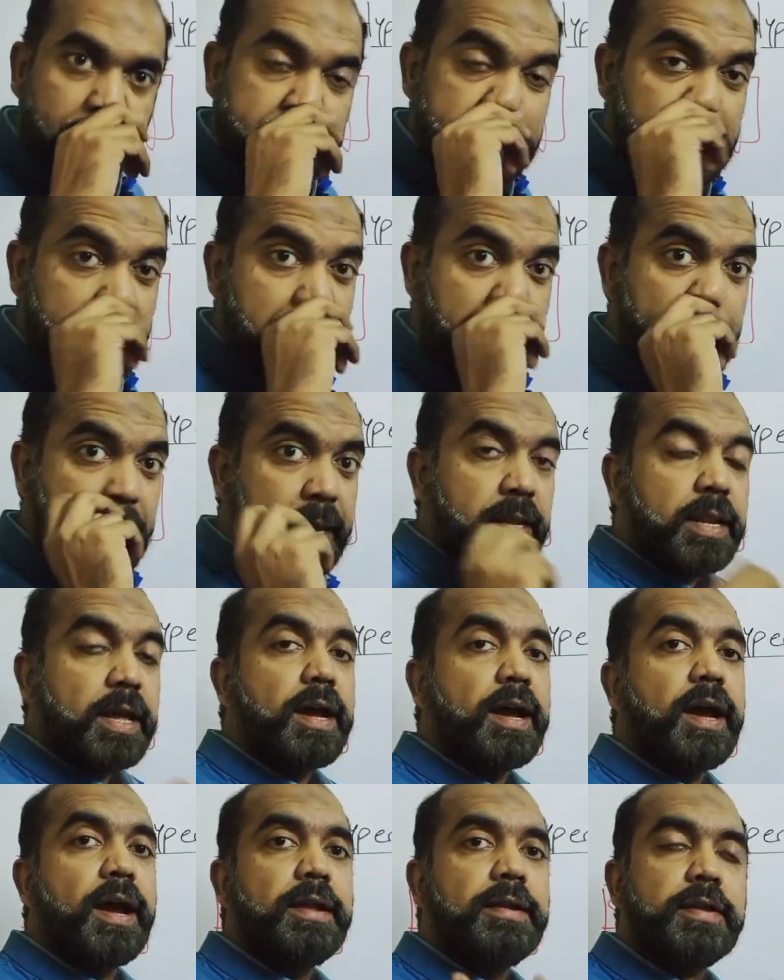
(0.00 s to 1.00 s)

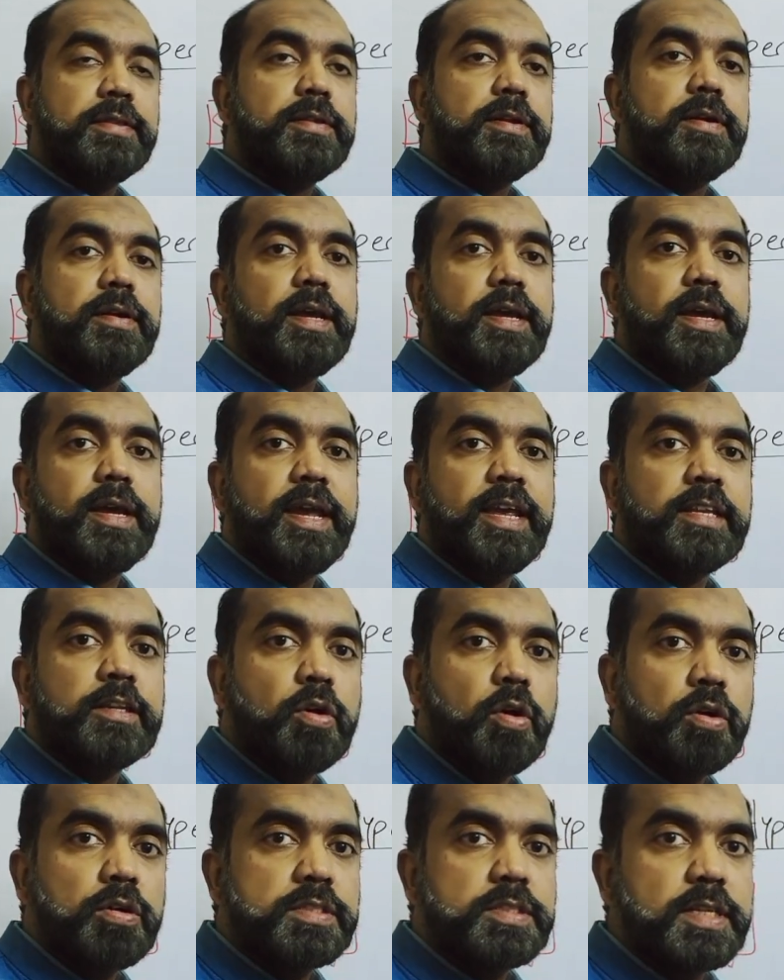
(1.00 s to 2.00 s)
and another, it
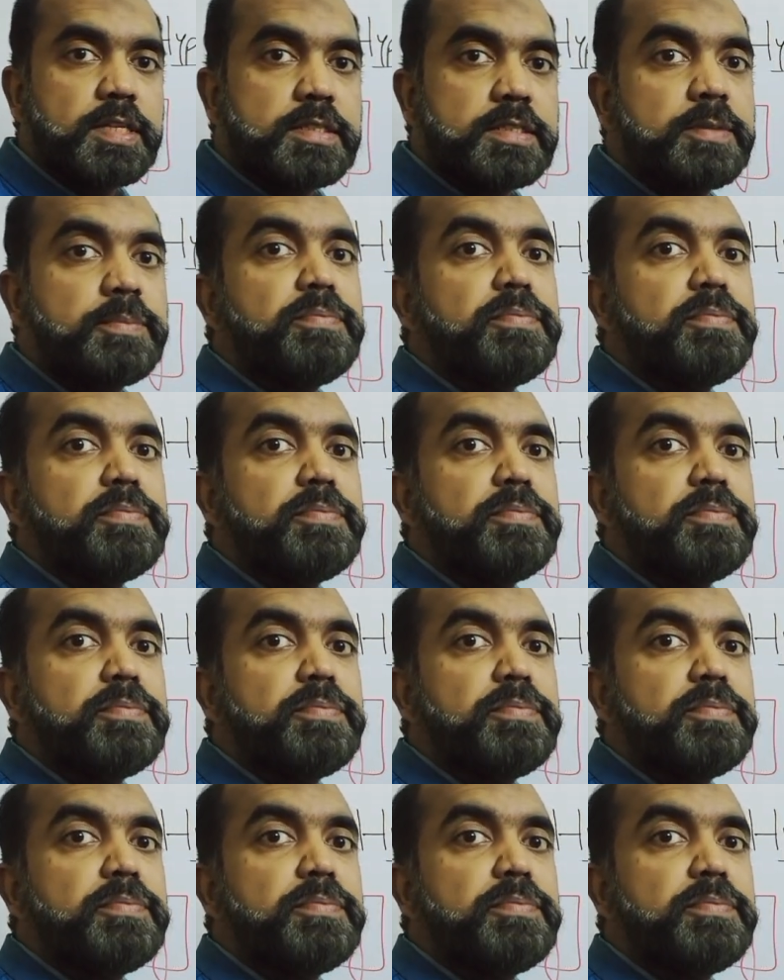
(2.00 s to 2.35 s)
causes